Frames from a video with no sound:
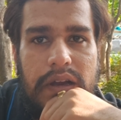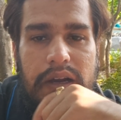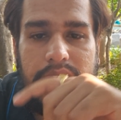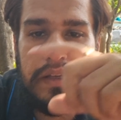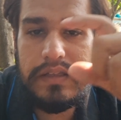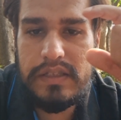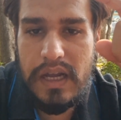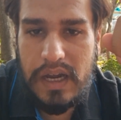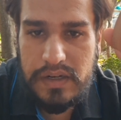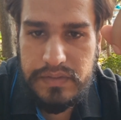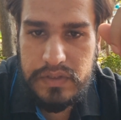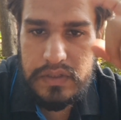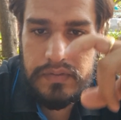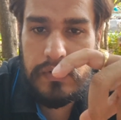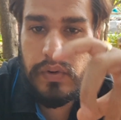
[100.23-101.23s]
and the charge
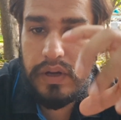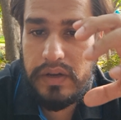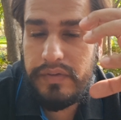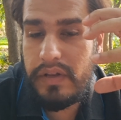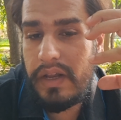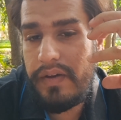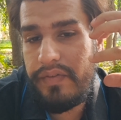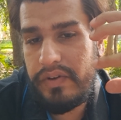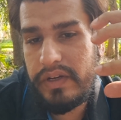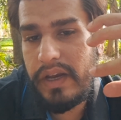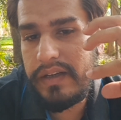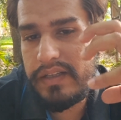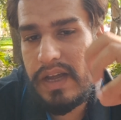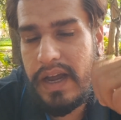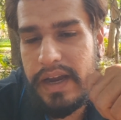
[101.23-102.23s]
which is flowing, if it
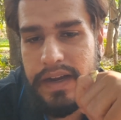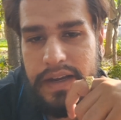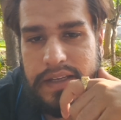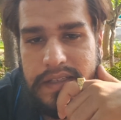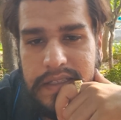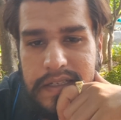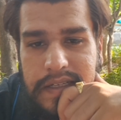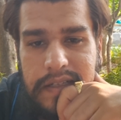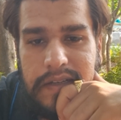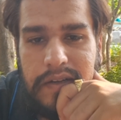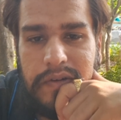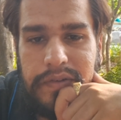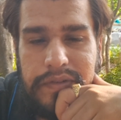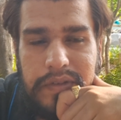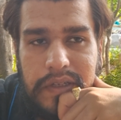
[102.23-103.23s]
has a high density
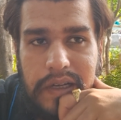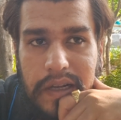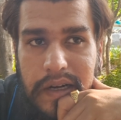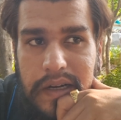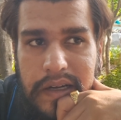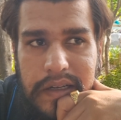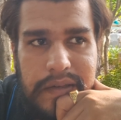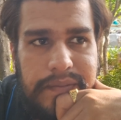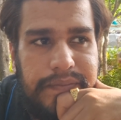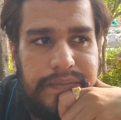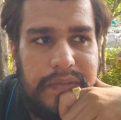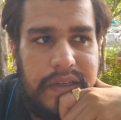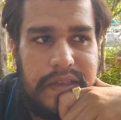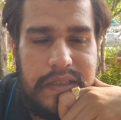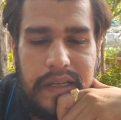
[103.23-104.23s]
of current
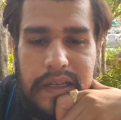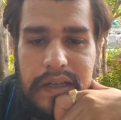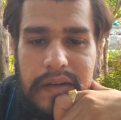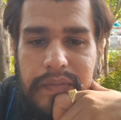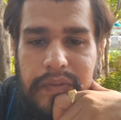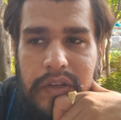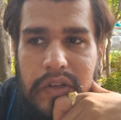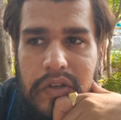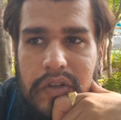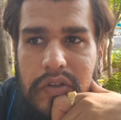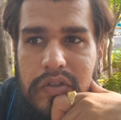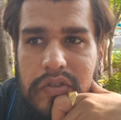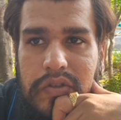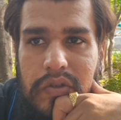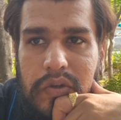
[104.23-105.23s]
is there,
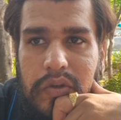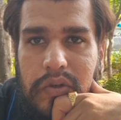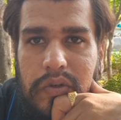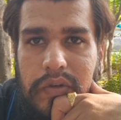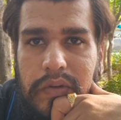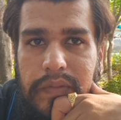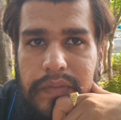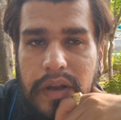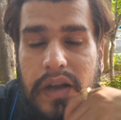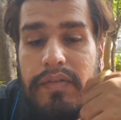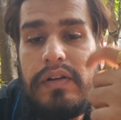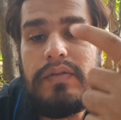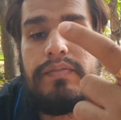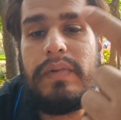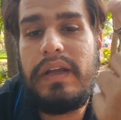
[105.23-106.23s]
so it
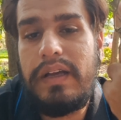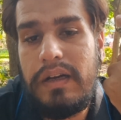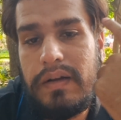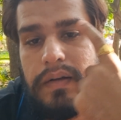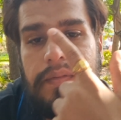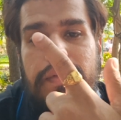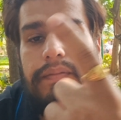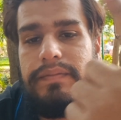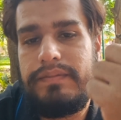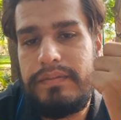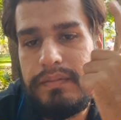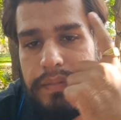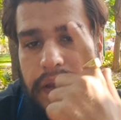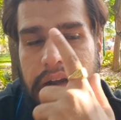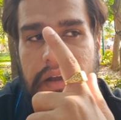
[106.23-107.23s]
will make a
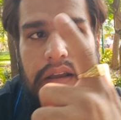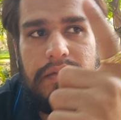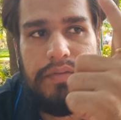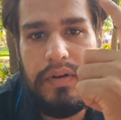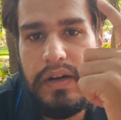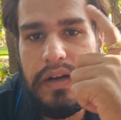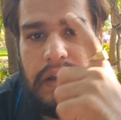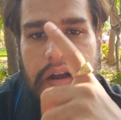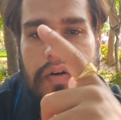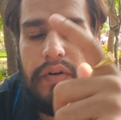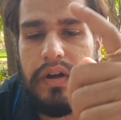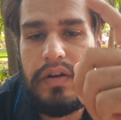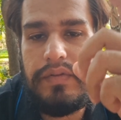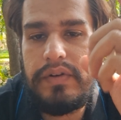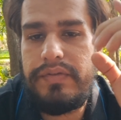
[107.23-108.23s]
magnetic field around
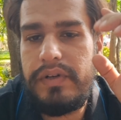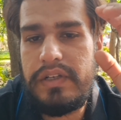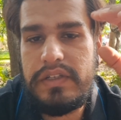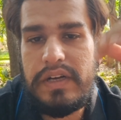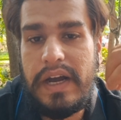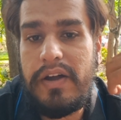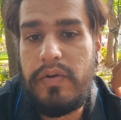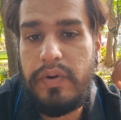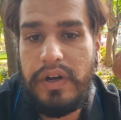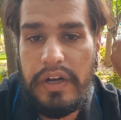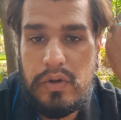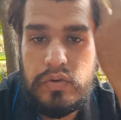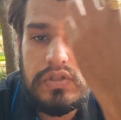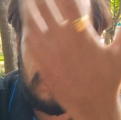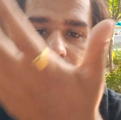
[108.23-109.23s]
it, which will try to
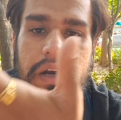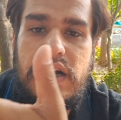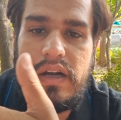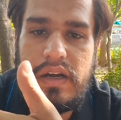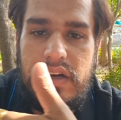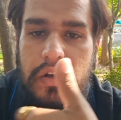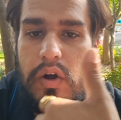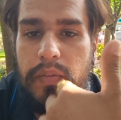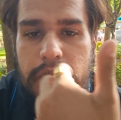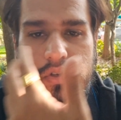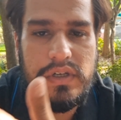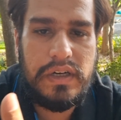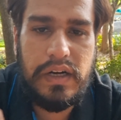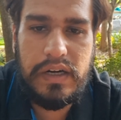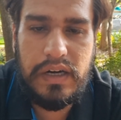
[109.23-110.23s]
induce a current in the
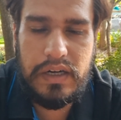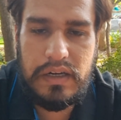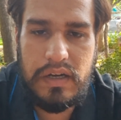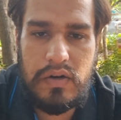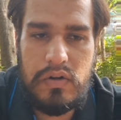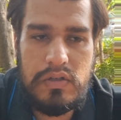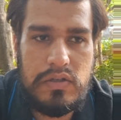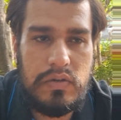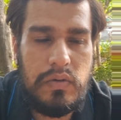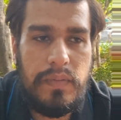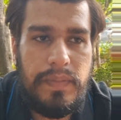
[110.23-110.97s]
opposite conductor also.